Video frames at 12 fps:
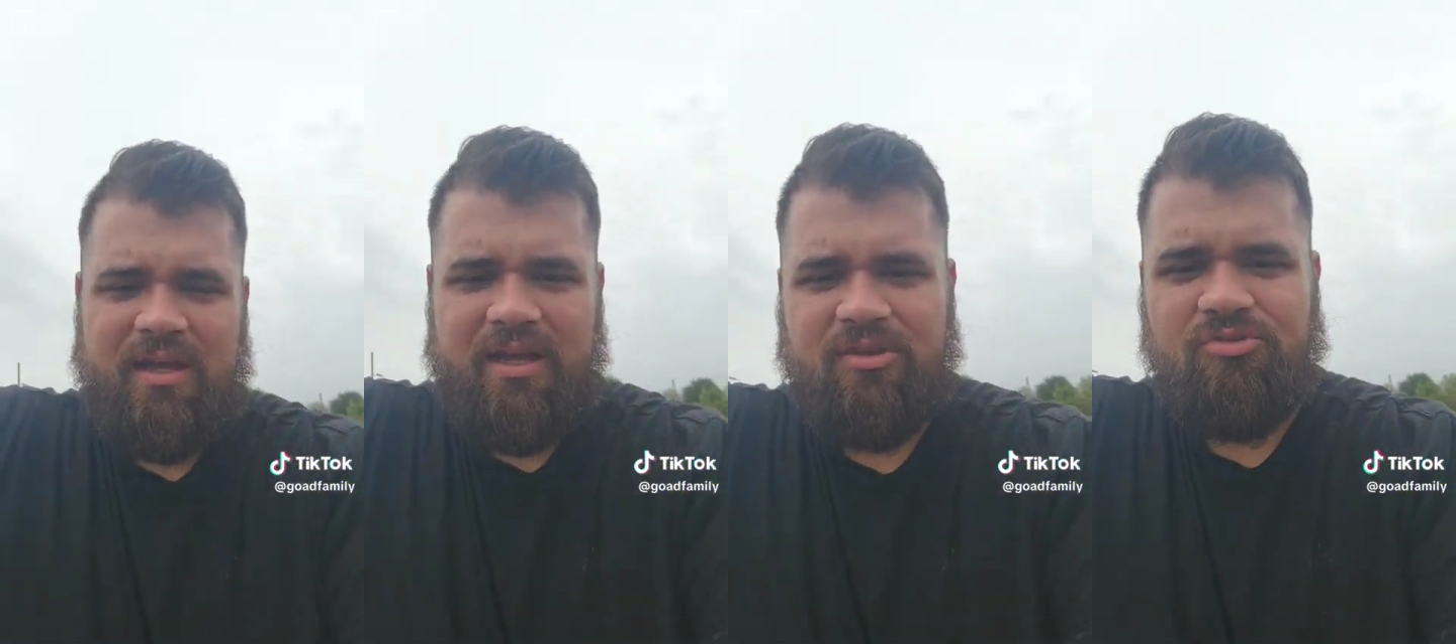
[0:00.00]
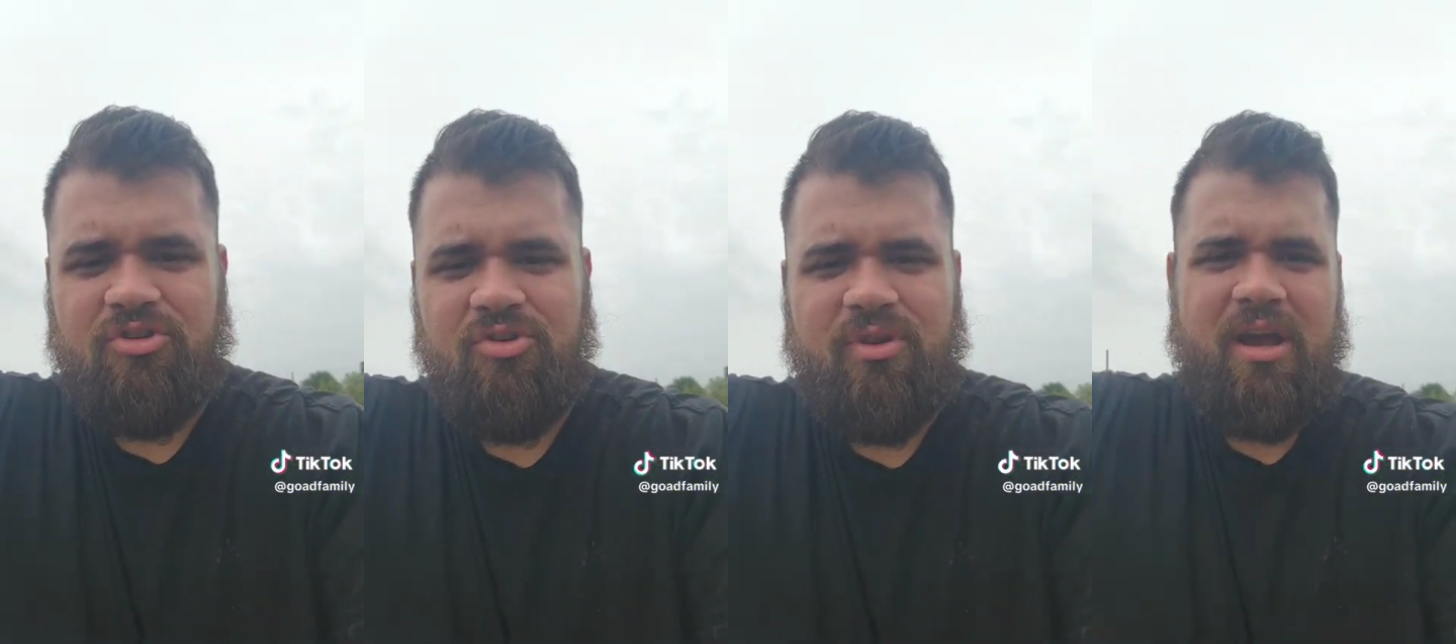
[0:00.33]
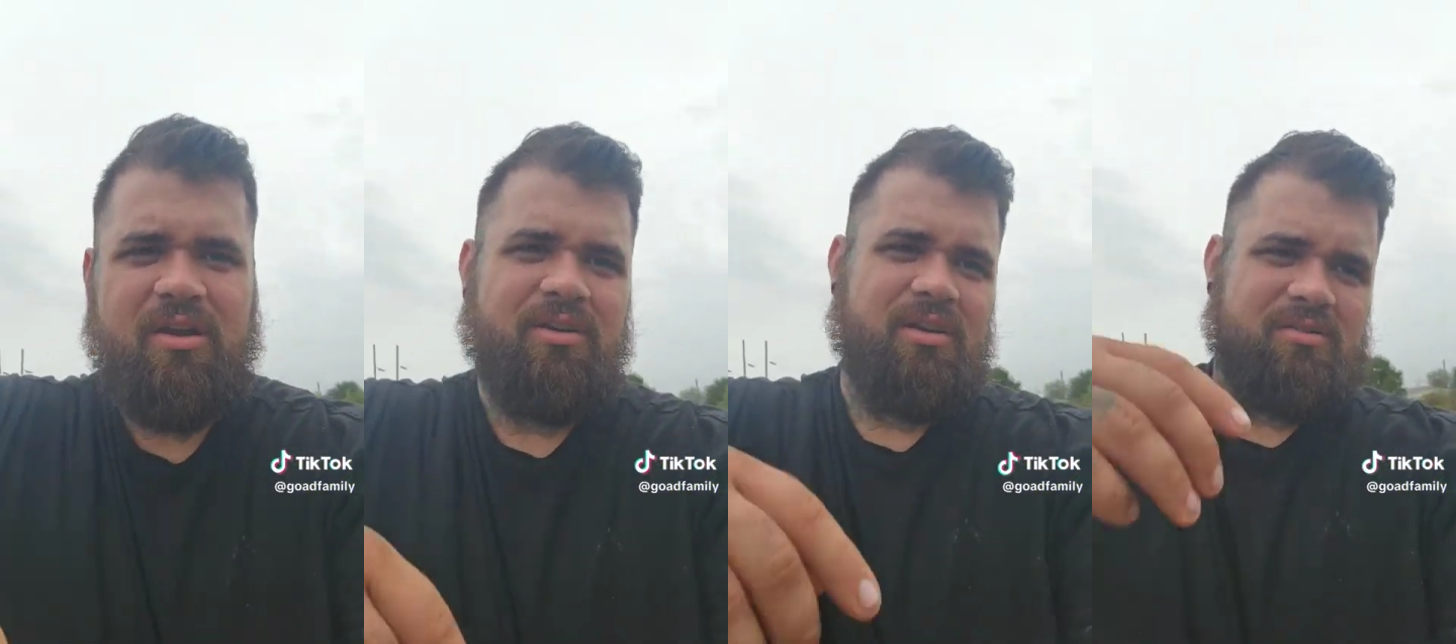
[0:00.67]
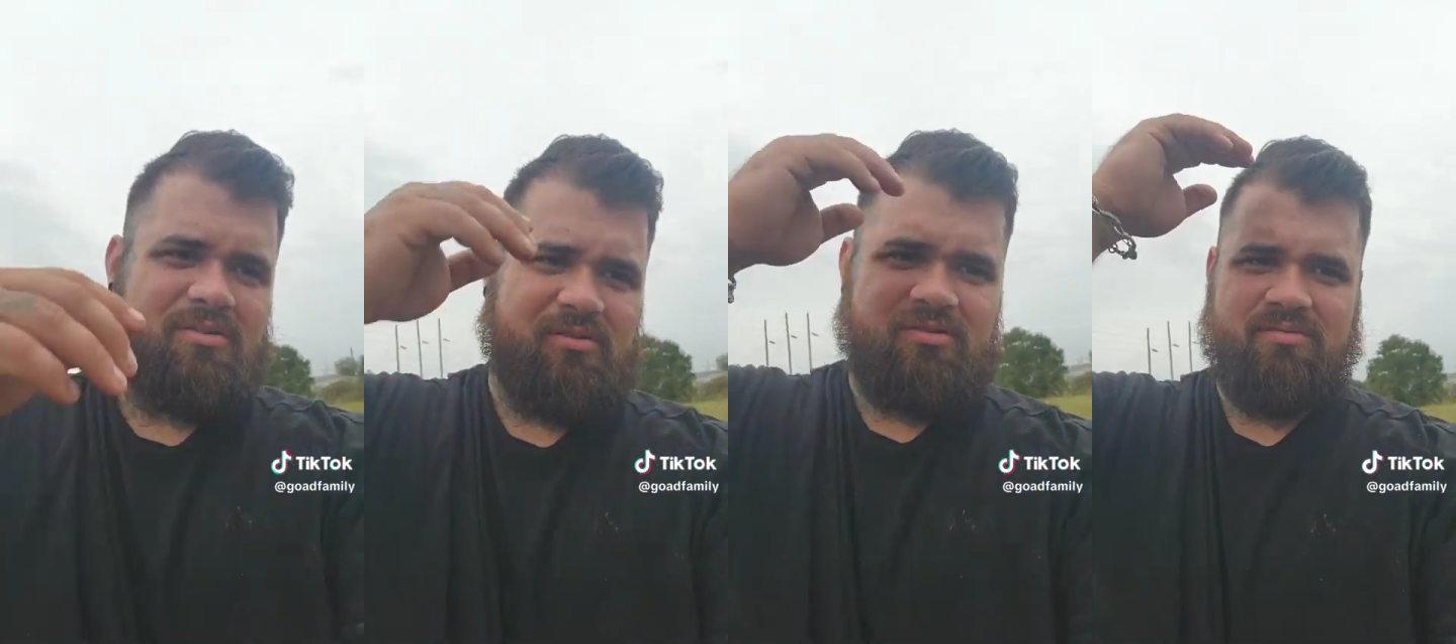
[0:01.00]
In 2
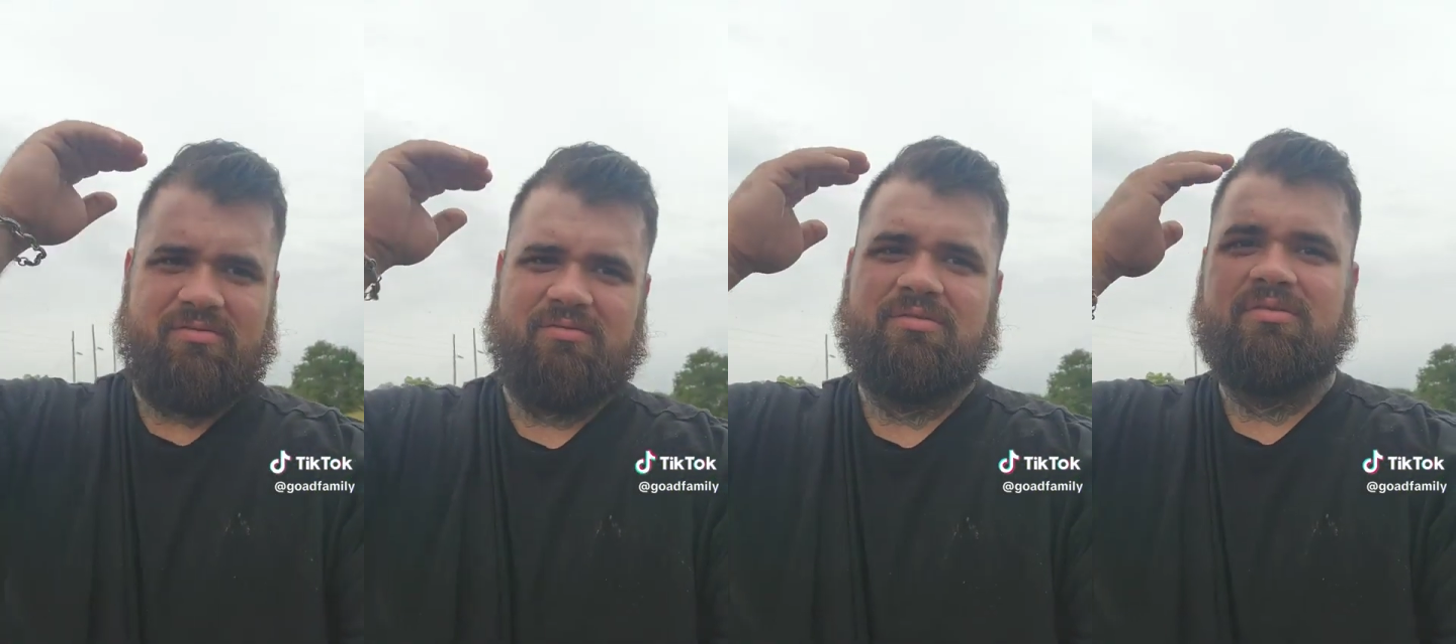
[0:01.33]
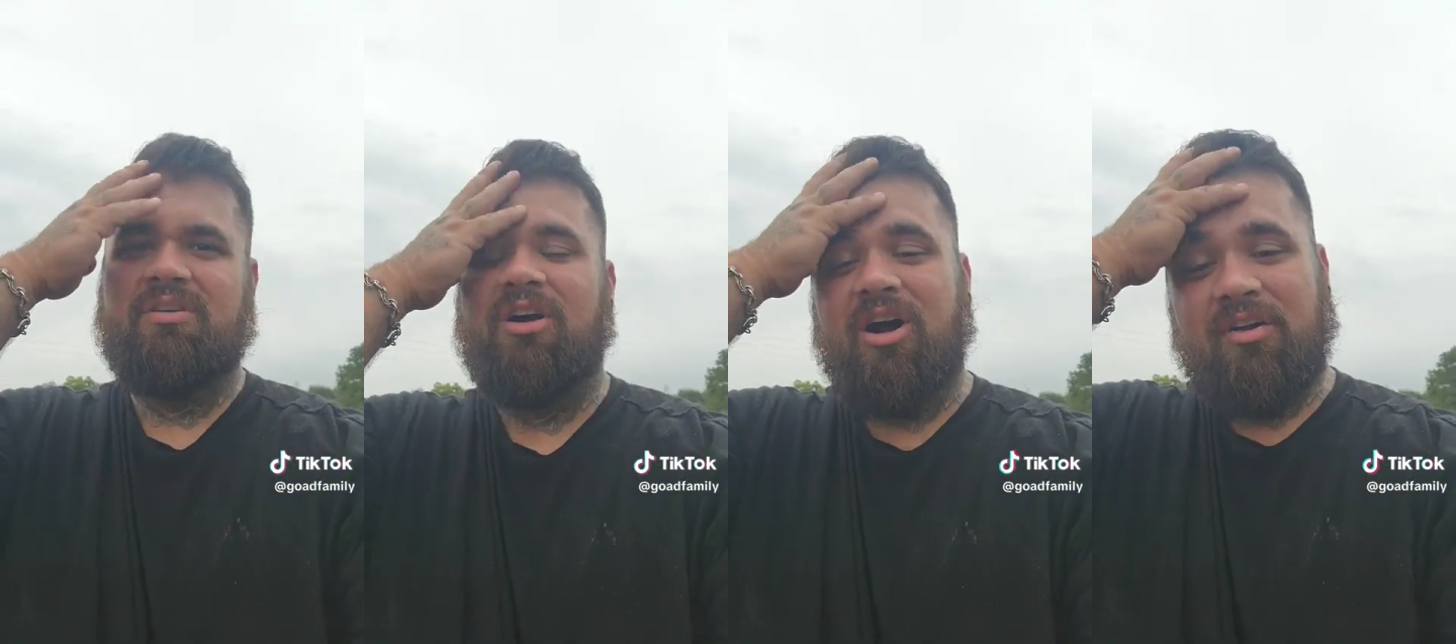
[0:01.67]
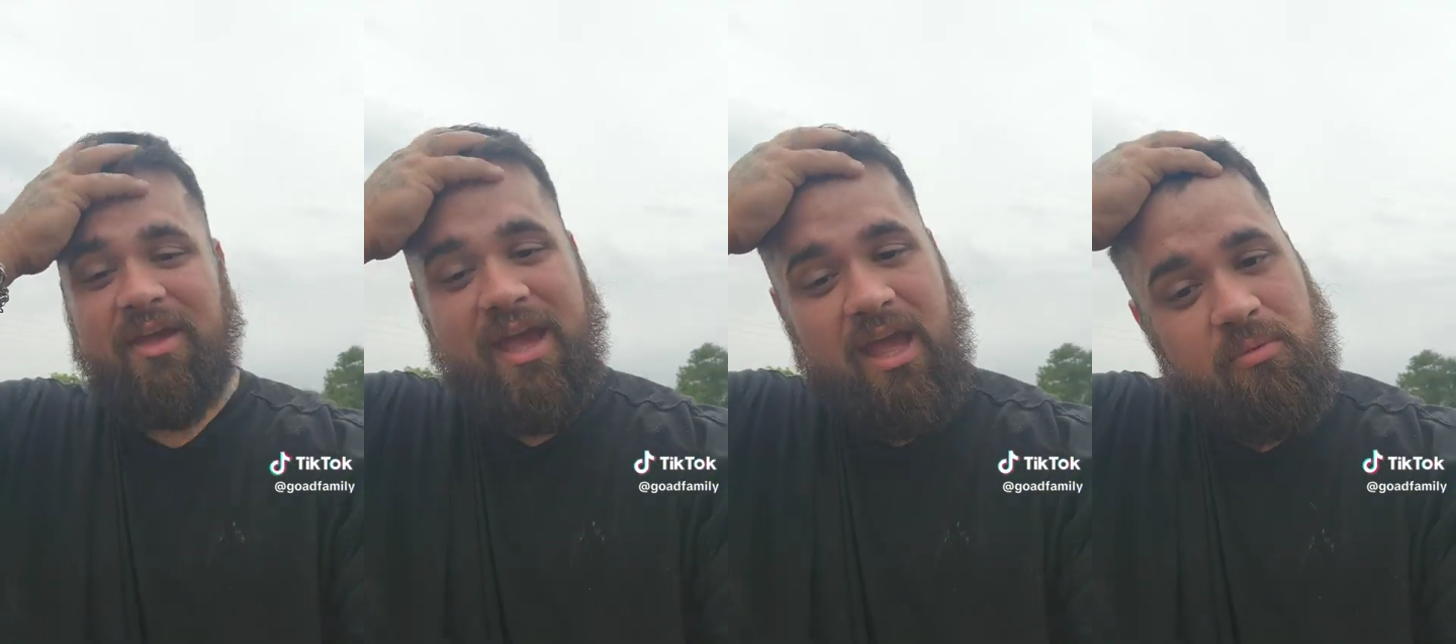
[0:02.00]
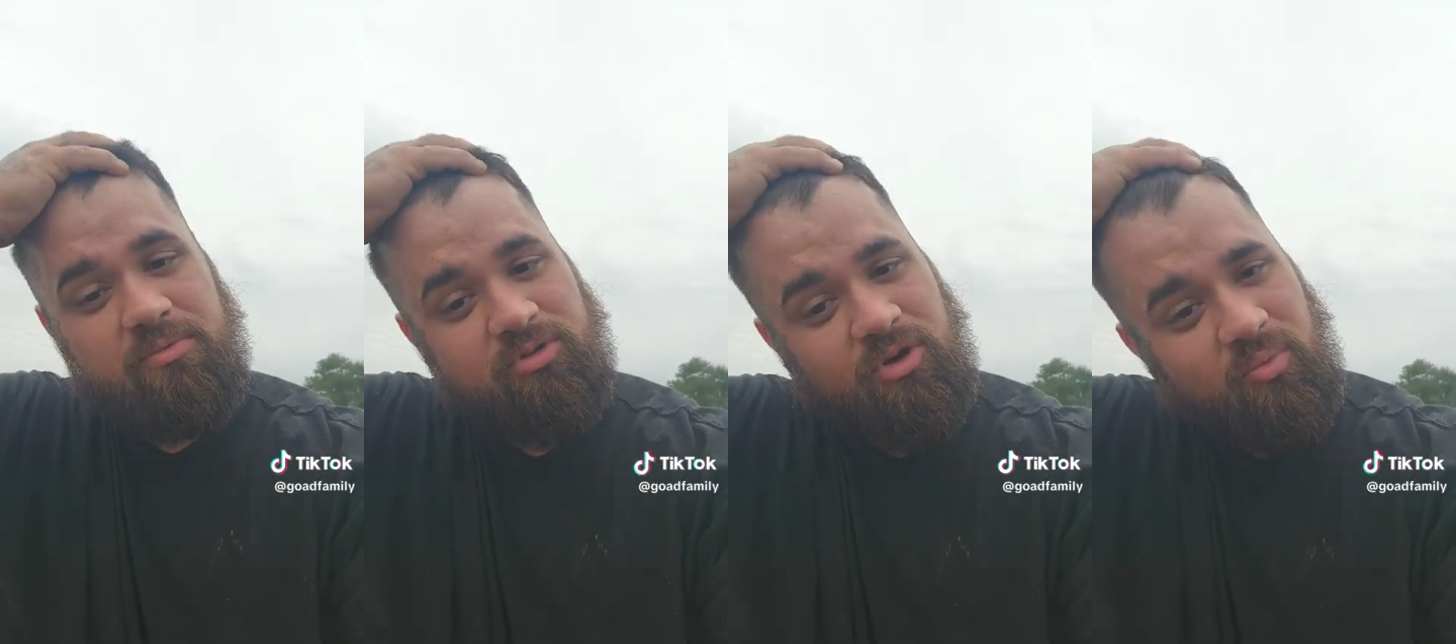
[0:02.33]
areas on the
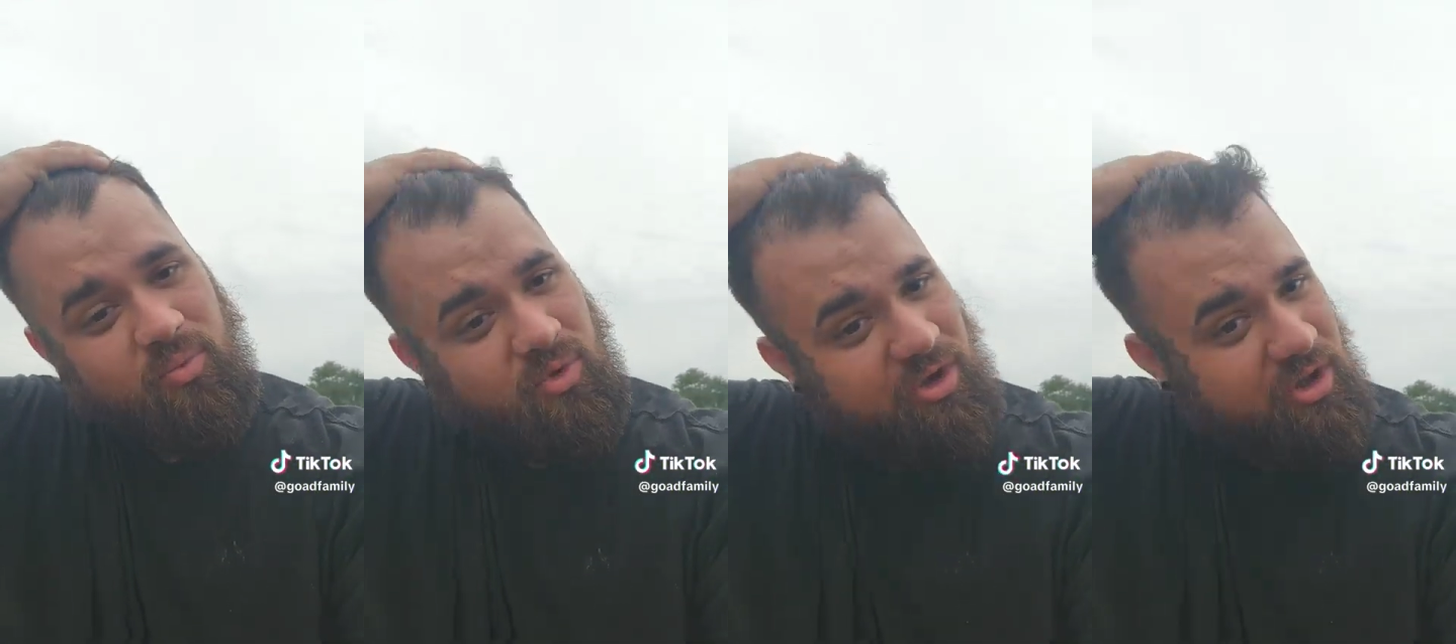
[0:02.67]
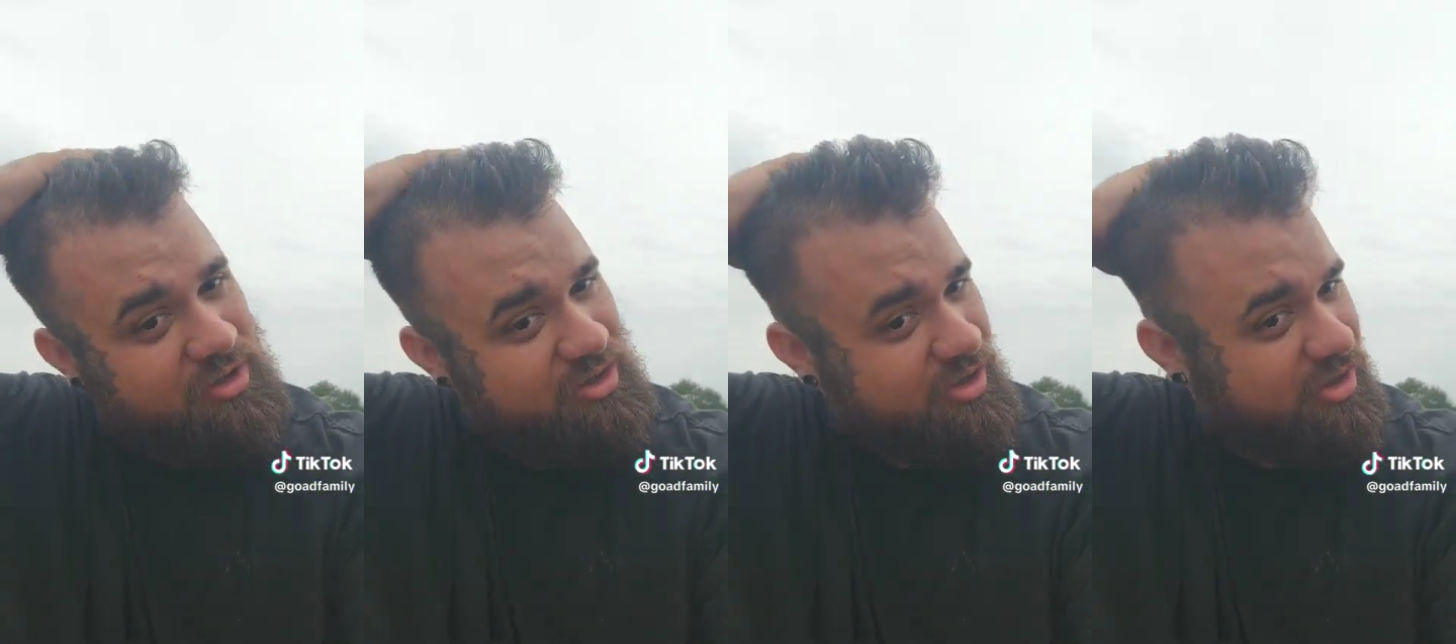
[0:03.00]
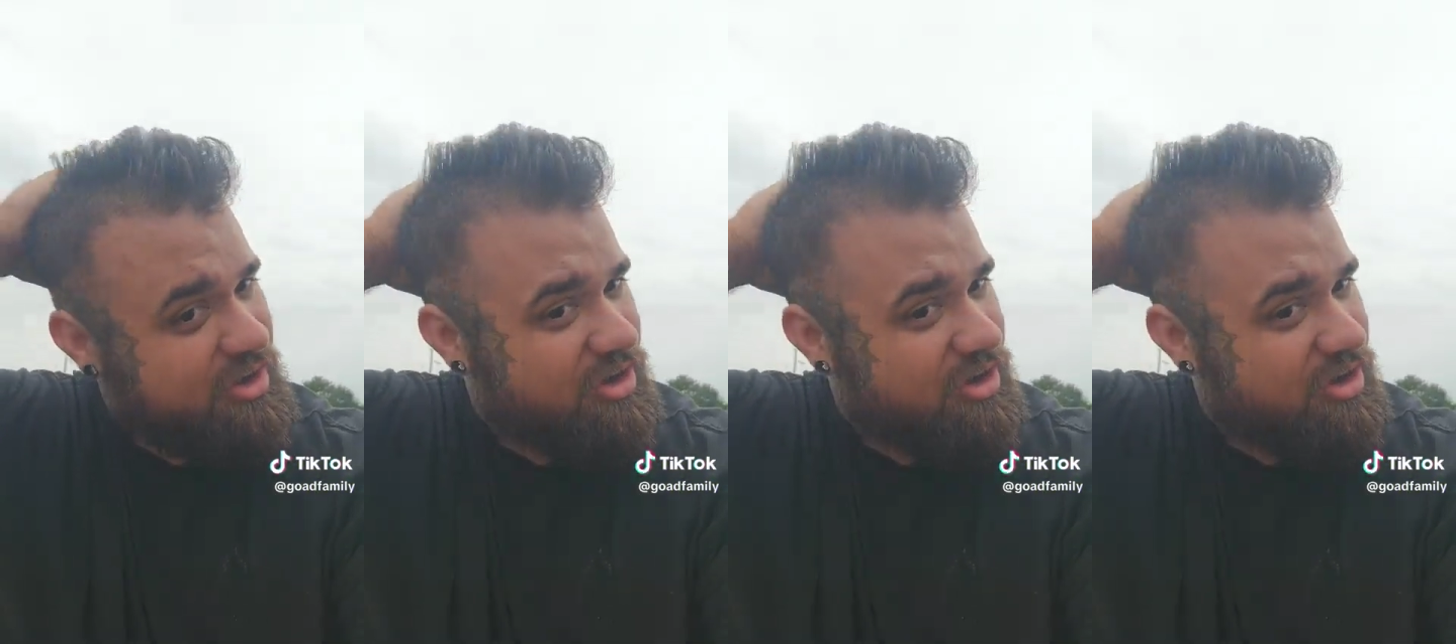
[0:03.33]
Hampshire and 1